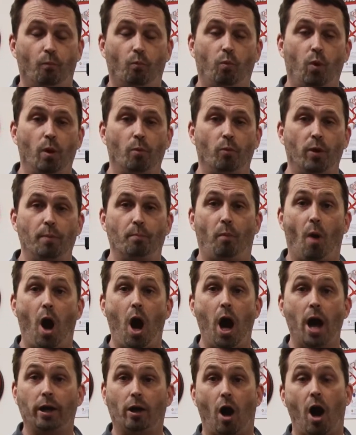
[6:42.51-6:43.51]
When we
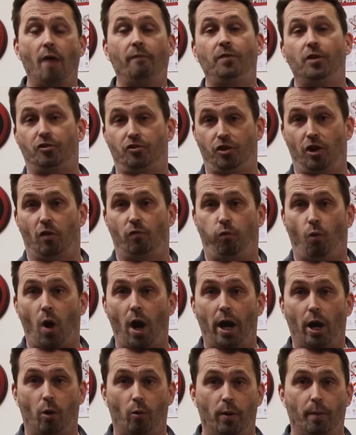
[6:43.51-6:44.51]
bought off-the-shelf
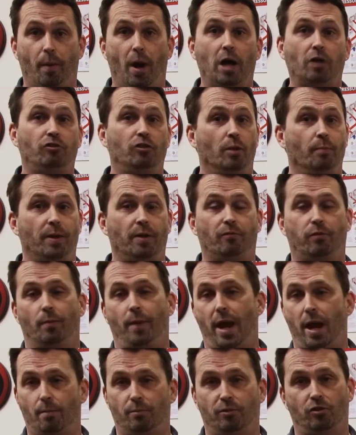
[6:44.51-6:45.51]
wire, we bought some in from
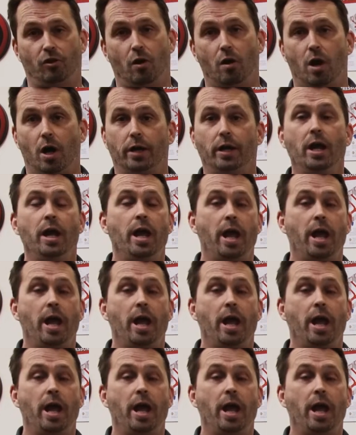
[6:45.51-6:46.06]
Amazon